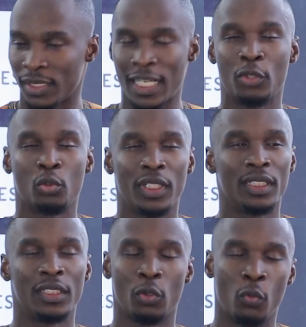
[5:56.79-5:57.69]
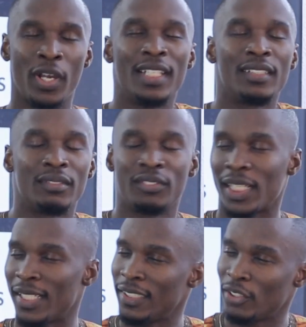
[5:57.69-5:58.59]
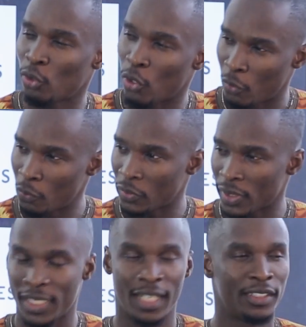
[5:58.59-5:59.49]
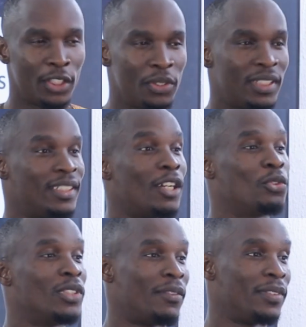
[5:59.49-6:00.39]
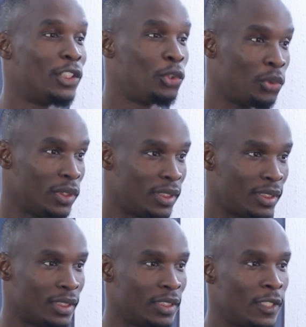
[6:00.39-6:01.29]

That way, when challenges come, they can tell you this is how to navigate through it.